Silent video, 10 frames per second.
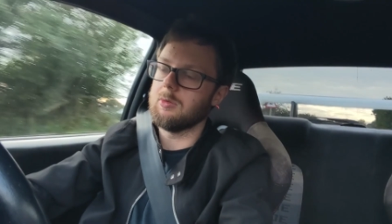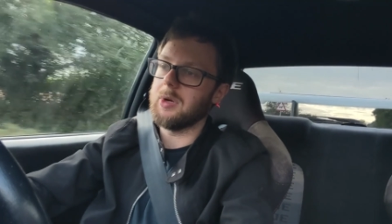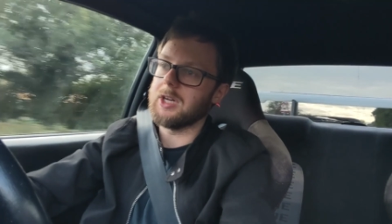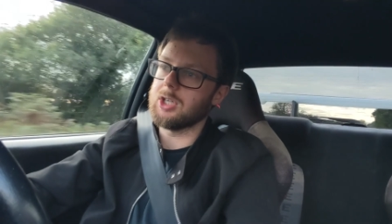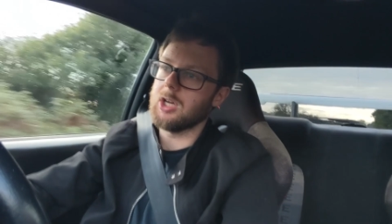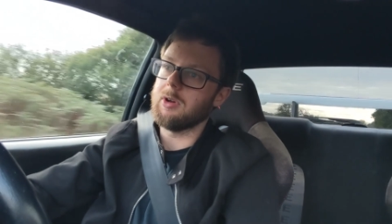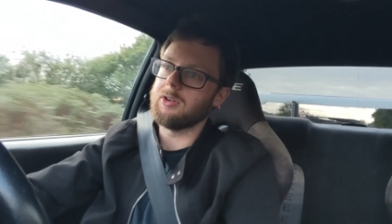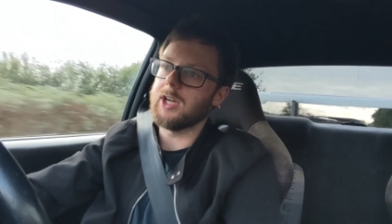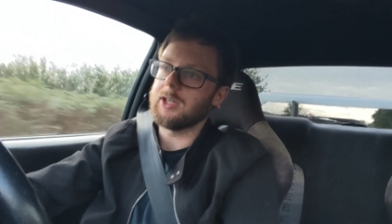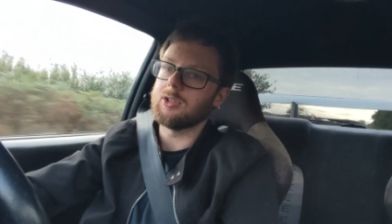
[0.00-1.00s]
bigger turbo
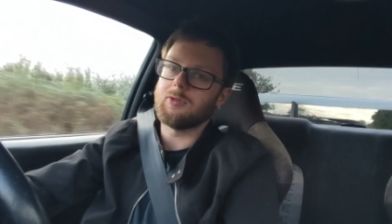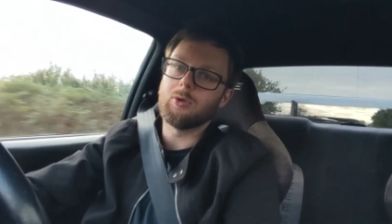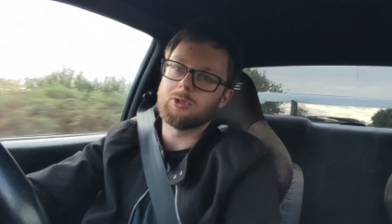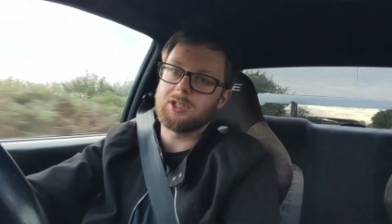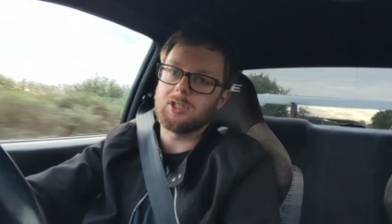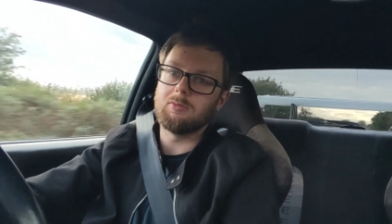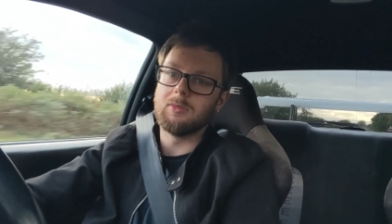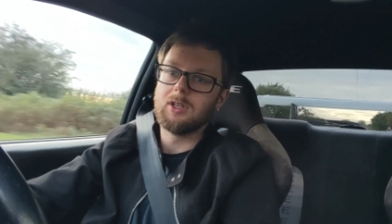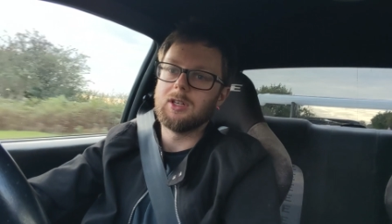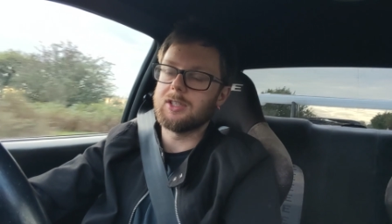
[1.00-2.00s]
injectors, fuel system,
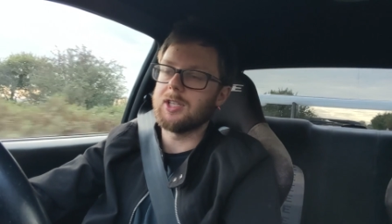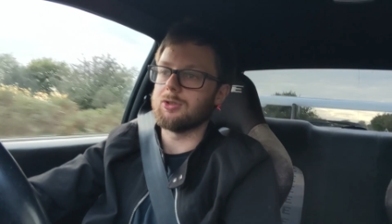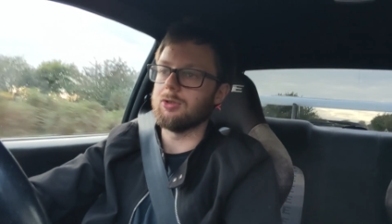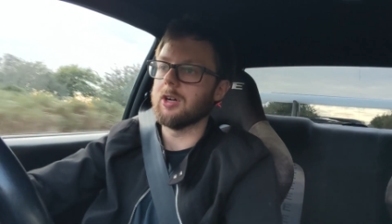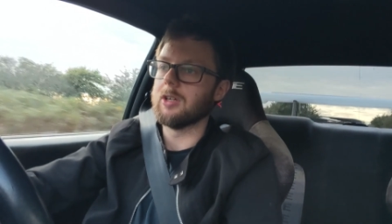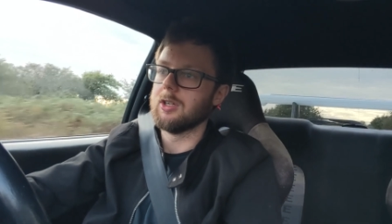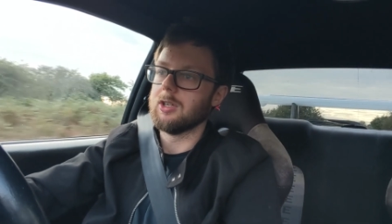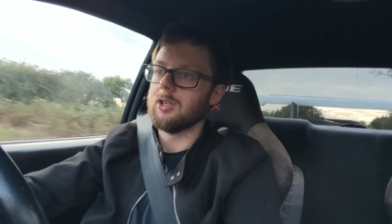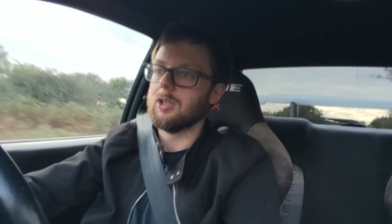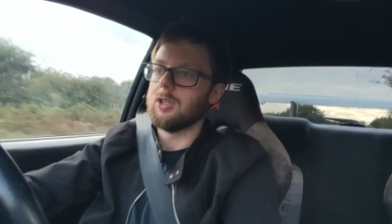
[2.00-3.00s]
etc.,
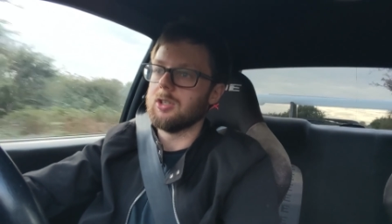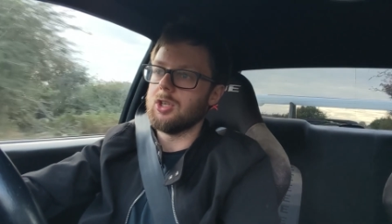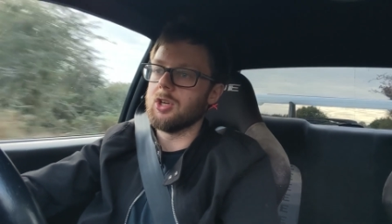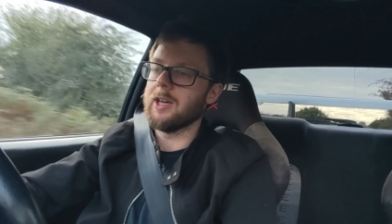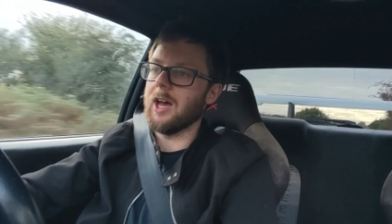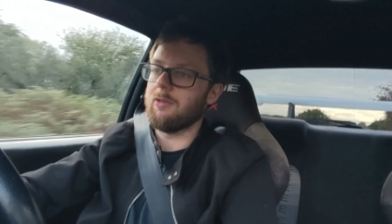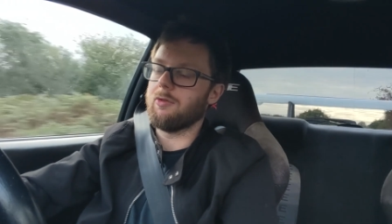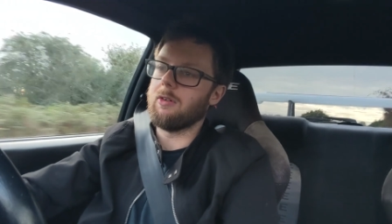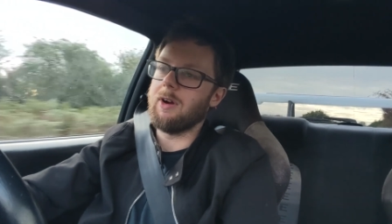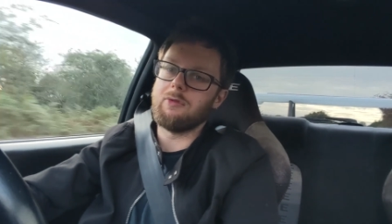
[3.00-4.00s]
you can get
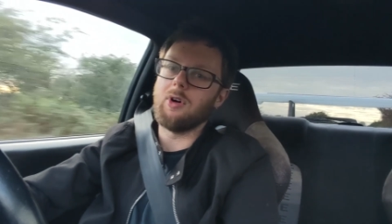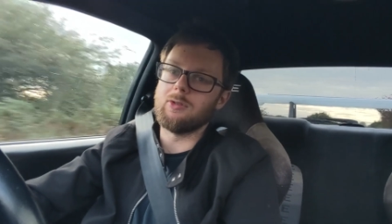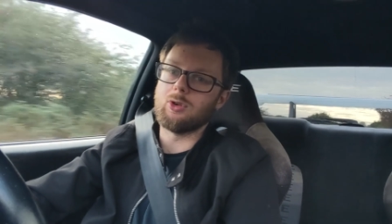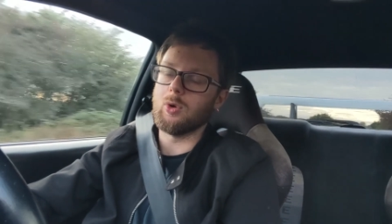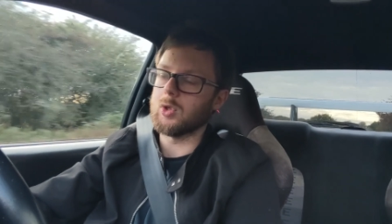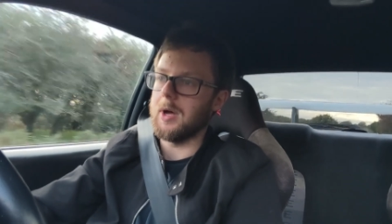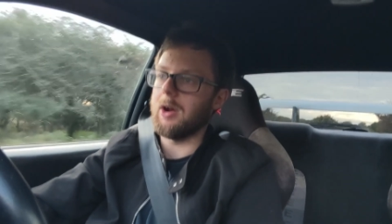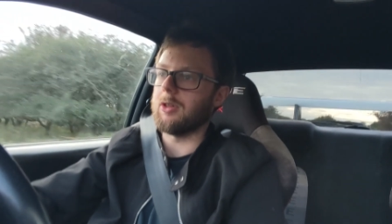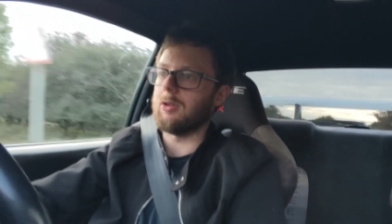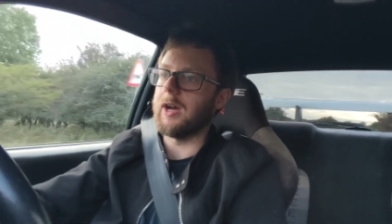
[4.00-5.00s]
around 500
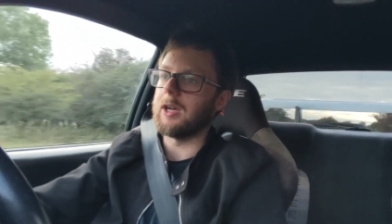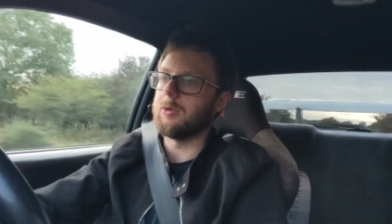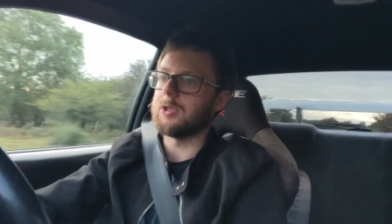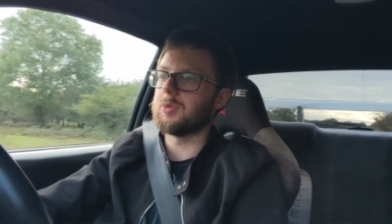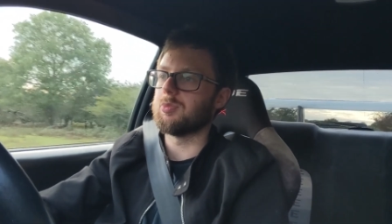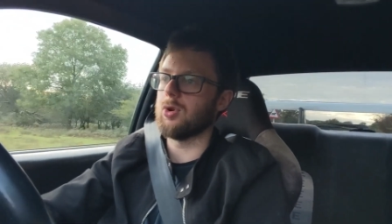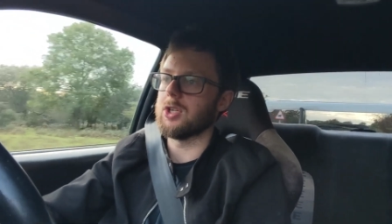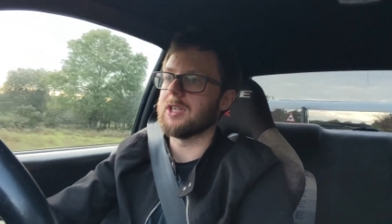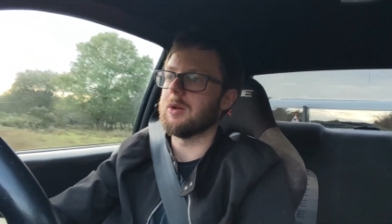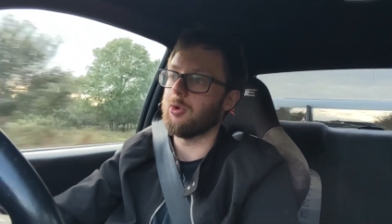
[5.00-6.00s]
horsepower at the crank, which is
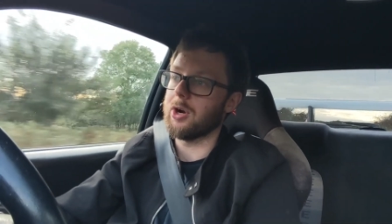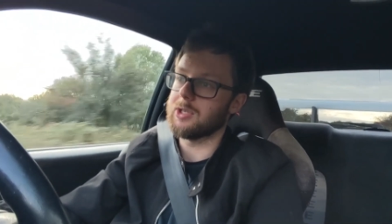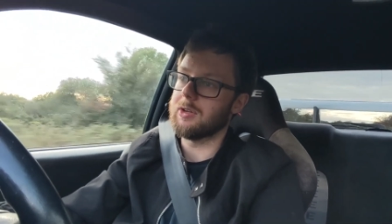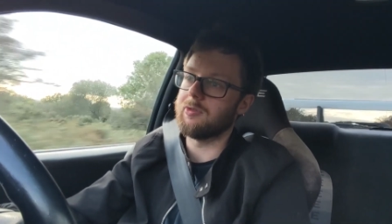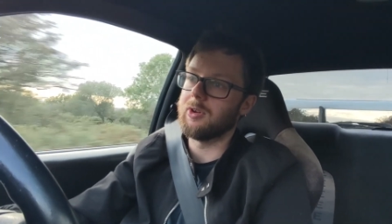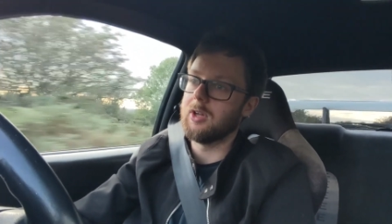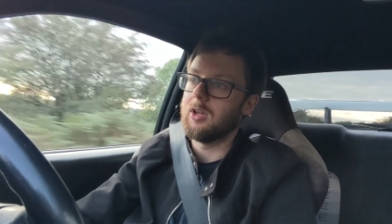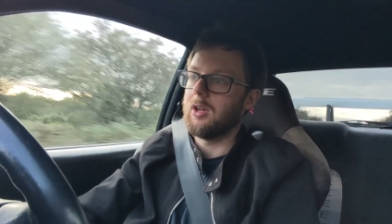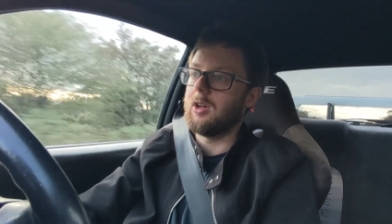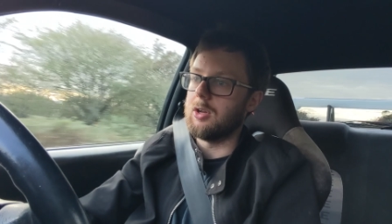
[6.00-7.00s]
pretty impressive,
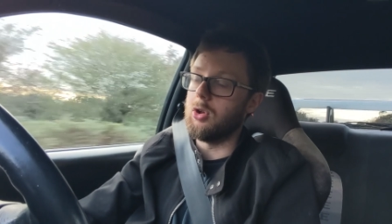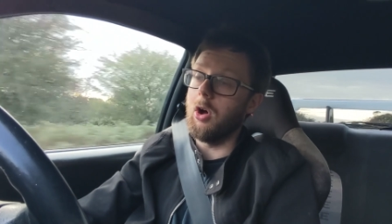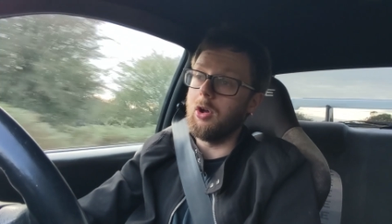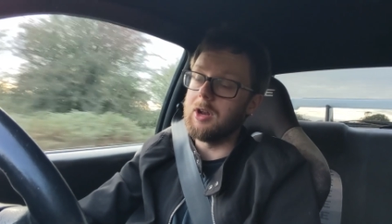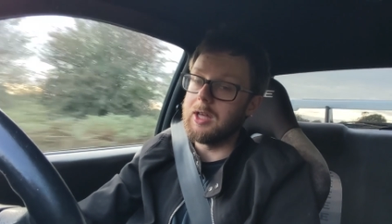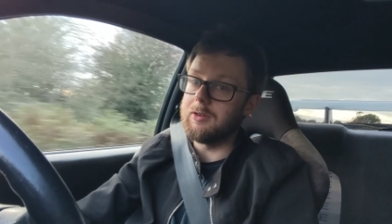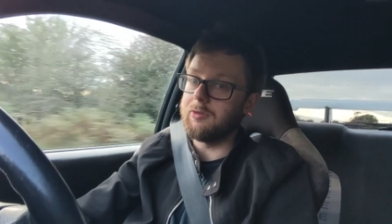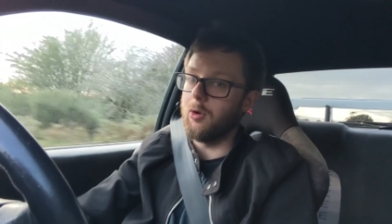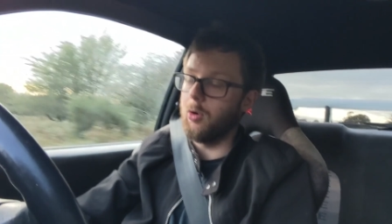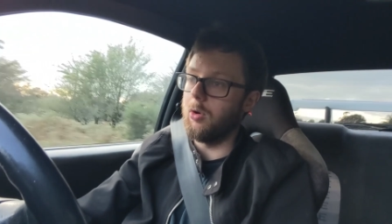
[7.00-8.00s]
not only
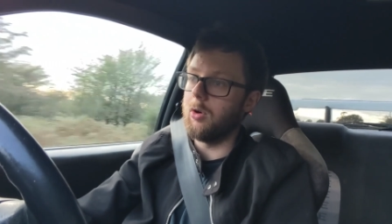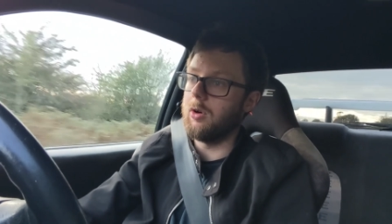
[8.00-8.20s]
for